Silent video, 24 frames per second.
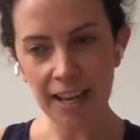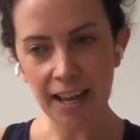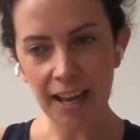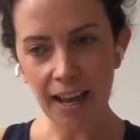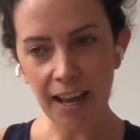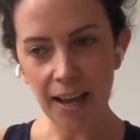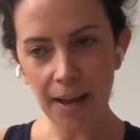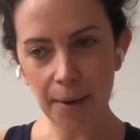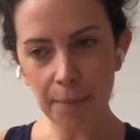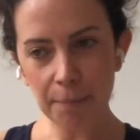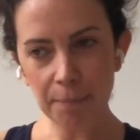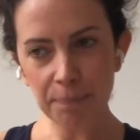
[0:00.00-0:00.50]

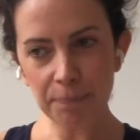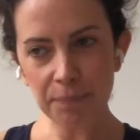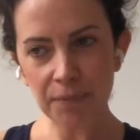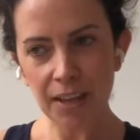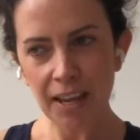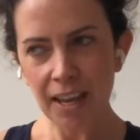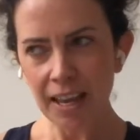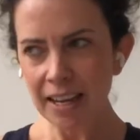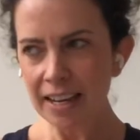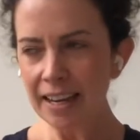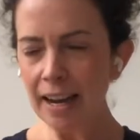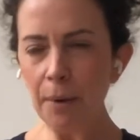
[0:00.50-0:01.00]
Now
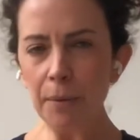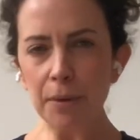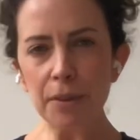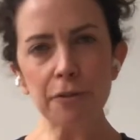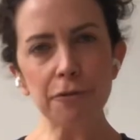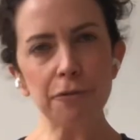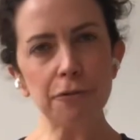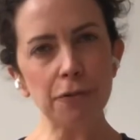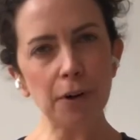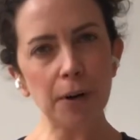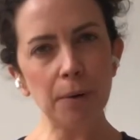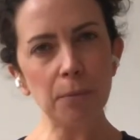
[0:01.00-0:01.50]
at the
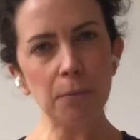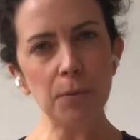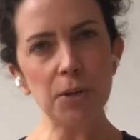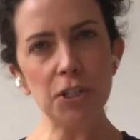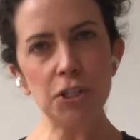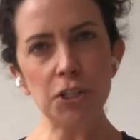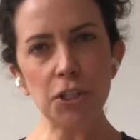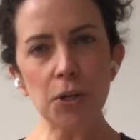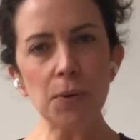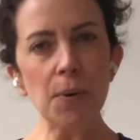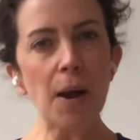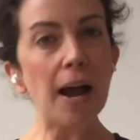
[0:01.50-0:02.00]
front, we
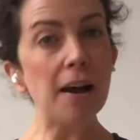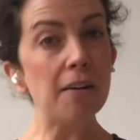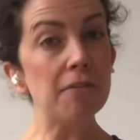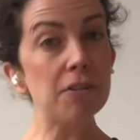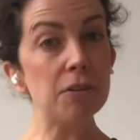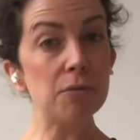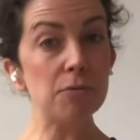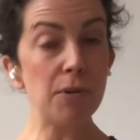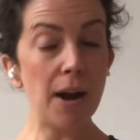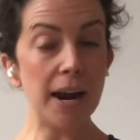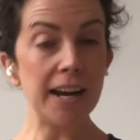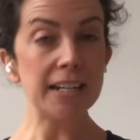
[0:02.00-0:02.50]
do have
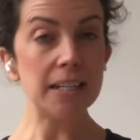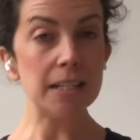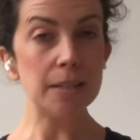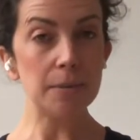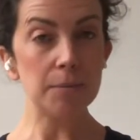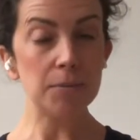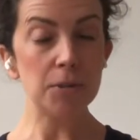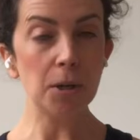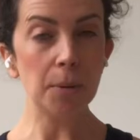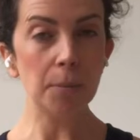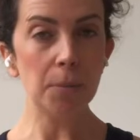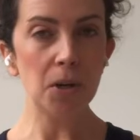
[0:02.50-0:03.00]
the rectus
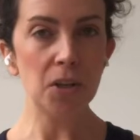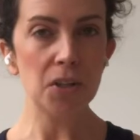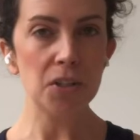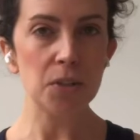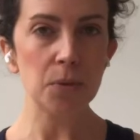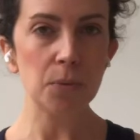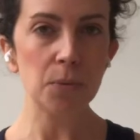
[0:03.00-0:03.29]
abdominis,